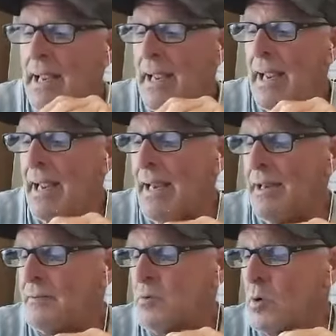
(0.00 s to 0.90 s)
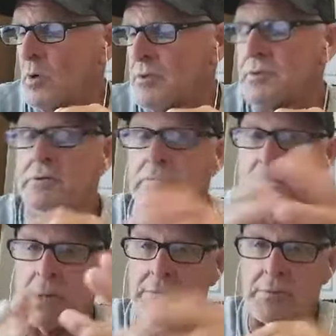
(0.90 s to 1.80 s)
and of course
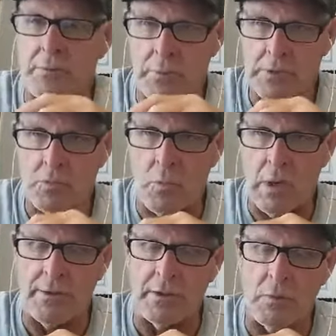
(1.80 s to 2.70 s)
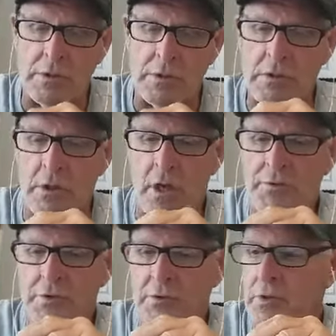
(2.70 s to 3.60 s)
hydrogen-rich water, which is
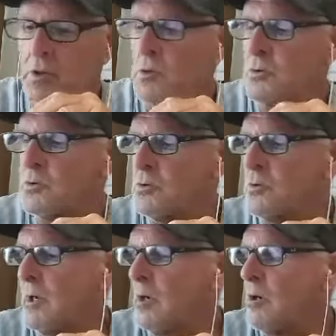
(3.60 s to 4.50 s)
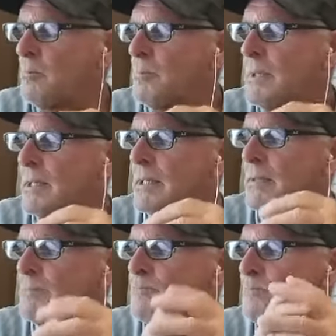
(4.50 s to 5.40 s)
also known to help
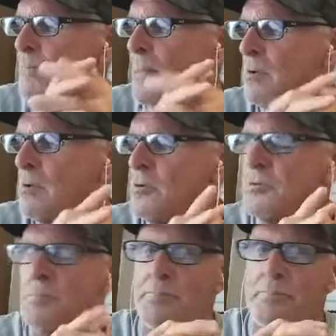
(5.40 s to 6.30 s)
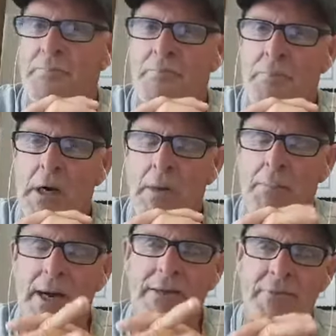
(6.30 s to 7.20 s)
lose
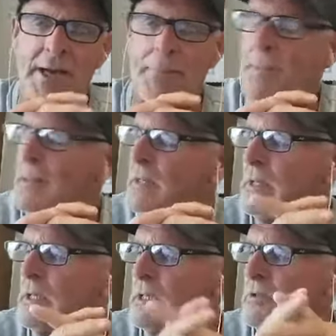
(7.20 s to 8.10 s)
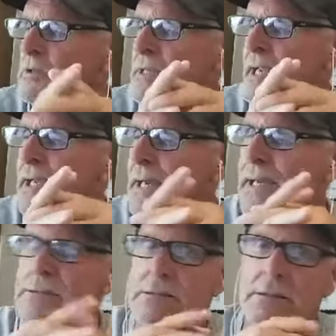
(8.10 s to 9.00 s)
body fat. So today,
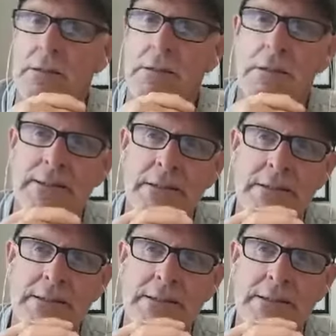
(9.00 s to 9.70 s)
guys, I did